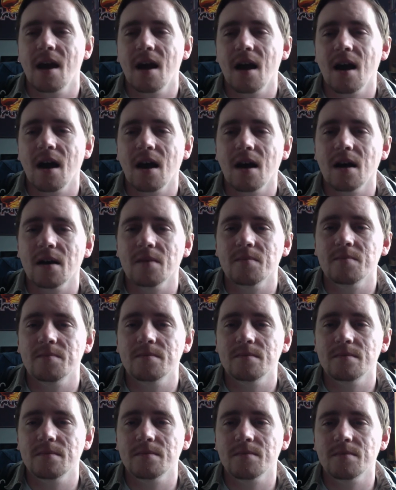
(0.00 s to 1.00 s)
Uh,
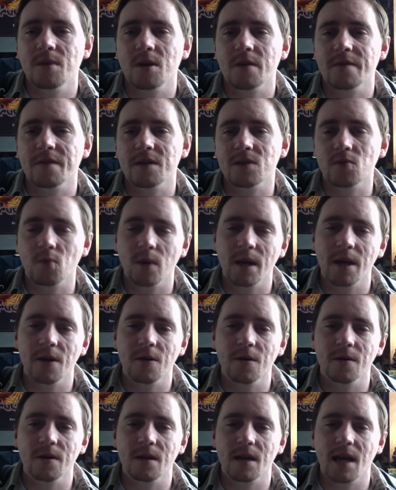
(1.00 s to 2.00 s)
but if it's
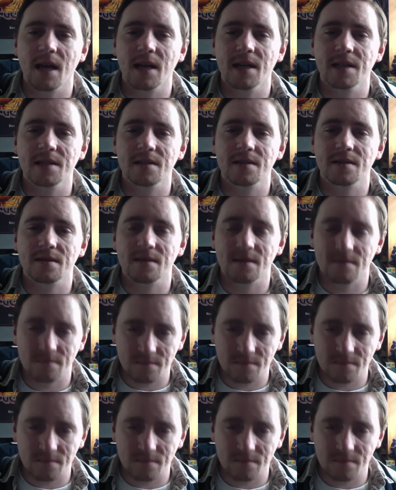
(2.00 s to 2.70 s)
weird and it's,